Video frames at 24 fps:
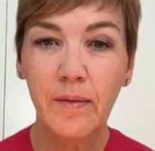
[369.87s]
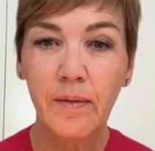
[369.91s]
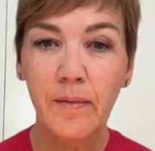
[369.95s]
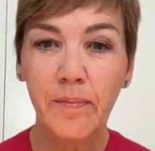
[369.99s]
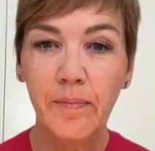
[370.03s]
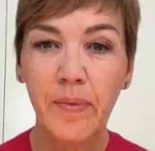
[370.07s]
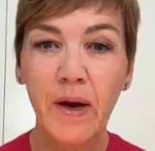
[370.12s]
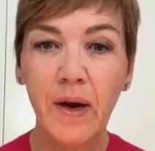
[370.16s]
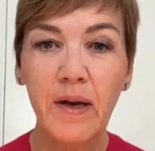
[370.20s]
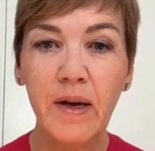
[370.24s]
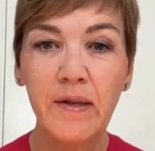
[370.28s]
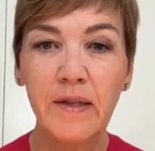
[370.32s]

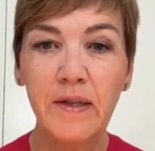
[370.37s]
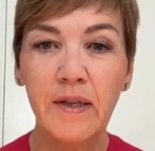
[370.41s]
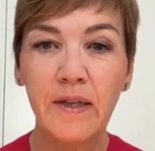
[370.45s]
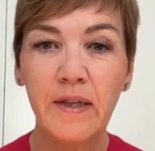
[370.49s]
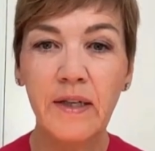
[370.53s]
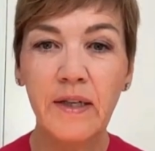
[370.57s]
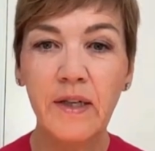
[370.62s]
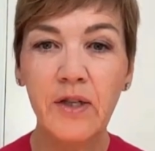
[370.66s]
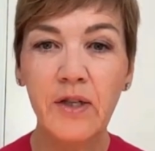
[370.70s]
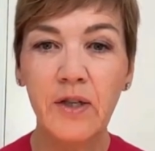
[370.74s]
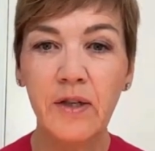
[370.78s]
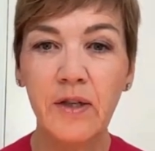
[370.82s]
Past
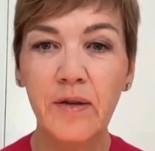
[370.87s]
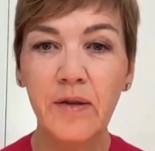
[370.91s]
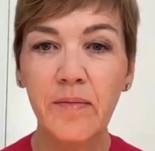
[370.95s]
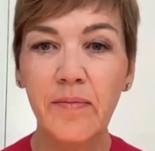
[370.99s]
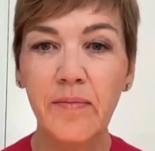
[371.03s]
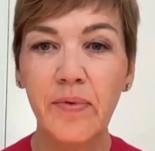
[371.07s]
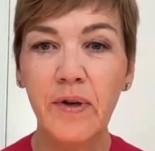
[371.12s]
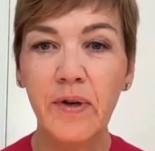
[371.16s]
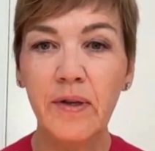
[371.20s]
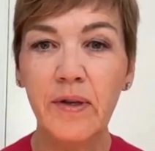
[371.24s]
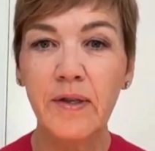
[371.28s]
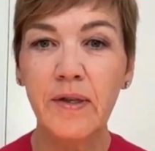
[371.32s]
condition
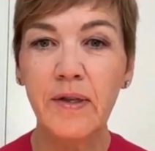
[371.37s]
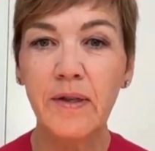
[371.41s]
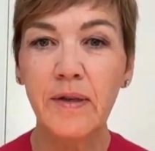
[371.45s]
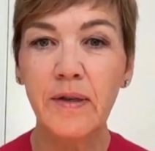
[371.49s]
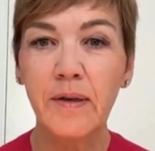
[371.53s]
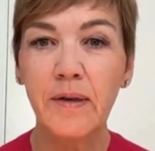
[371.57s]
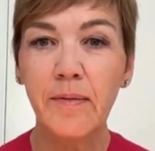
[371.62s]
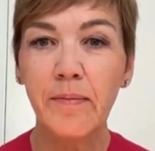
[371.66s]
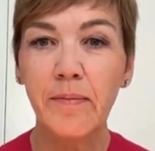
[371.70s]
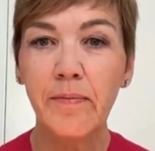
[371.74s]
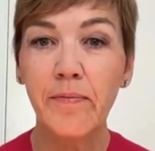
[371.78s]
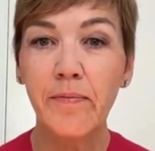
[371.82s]
plus
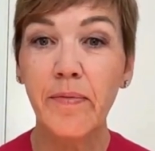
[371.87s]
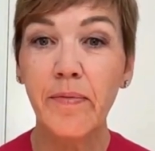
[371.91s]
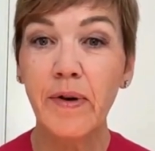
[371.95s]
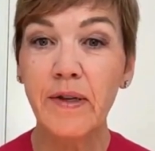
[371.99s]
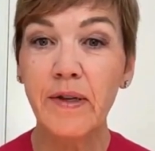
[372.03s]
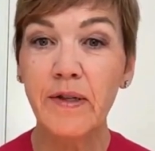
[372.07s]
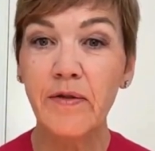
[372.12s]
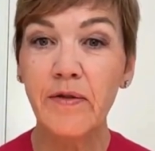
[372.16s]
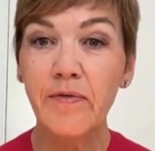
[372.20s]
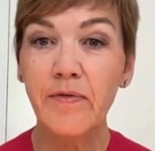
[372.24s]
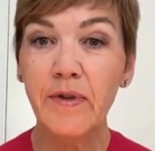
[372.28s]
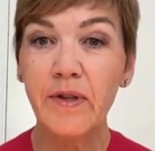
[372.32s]

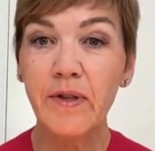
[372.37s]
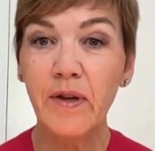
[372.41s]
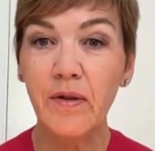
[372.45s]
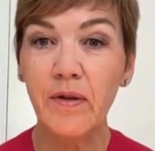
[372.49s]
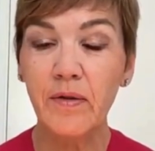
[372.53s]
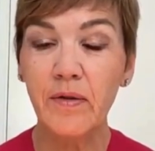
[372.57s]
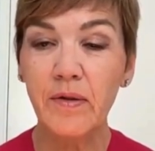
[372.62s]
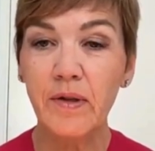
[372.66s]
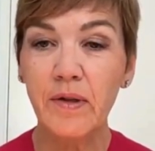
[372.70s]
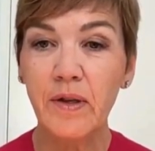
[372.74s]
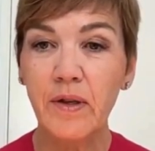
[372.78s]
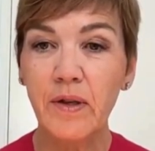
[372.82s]
present
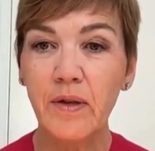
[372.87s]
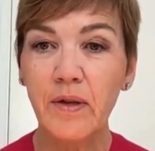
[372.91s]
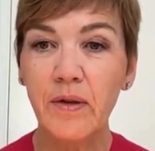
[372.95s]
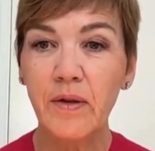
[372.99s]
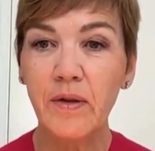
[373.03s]
result.